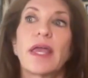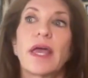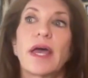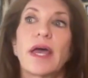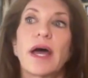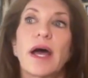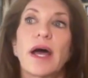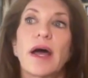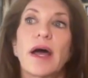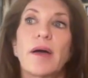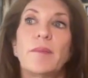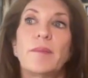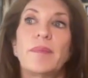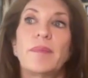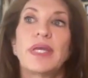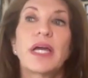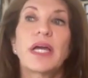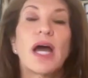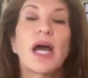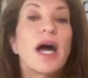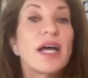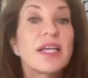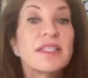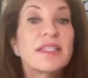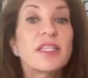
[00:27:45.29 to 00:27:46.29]

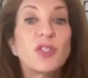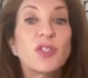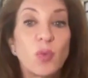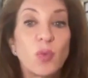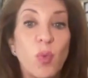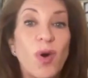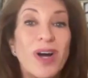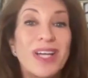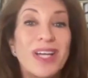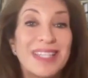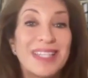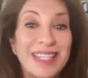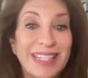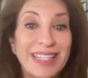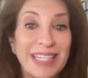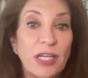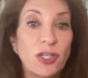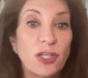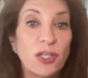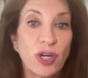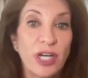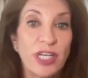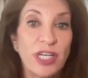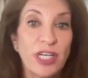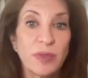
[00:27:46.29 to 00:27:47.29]
because it's one set
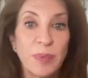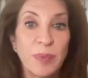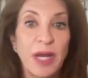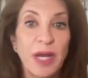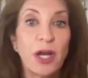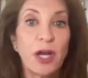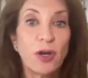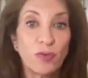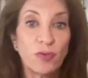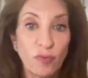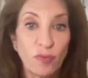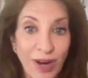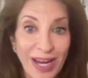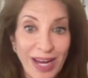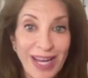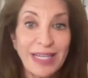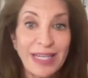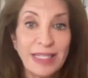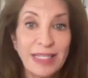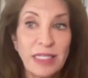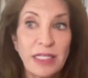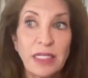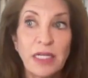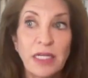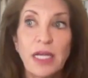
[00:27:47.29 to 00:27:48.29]
transparent
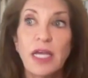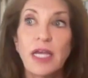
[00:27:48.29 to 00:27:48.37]
rate,